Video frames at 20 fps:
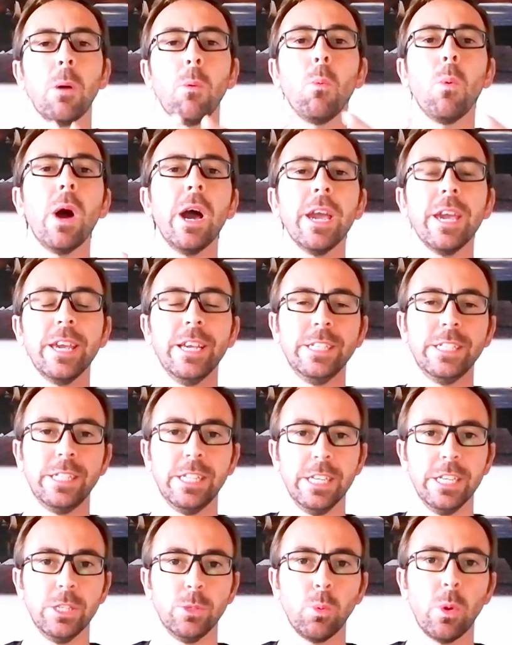But why is
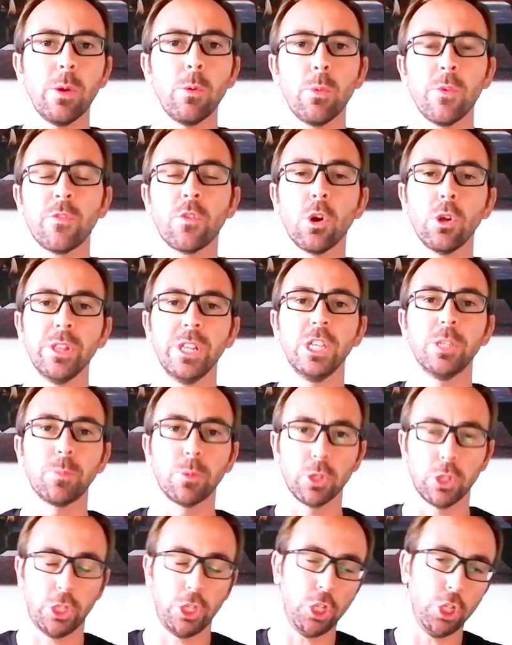this? Why we've got this
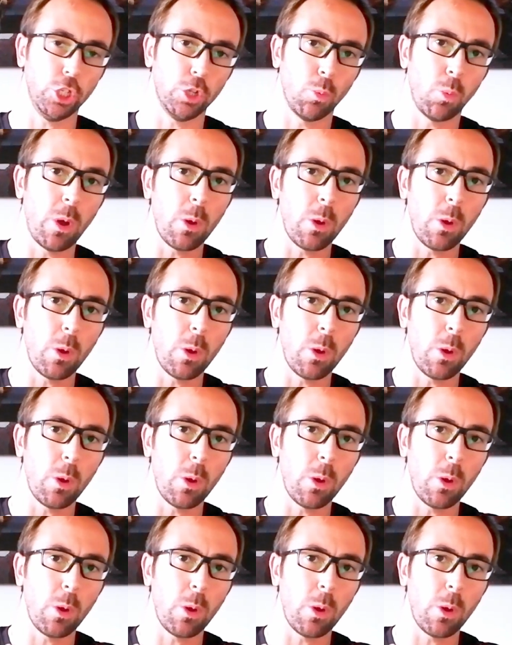procedure?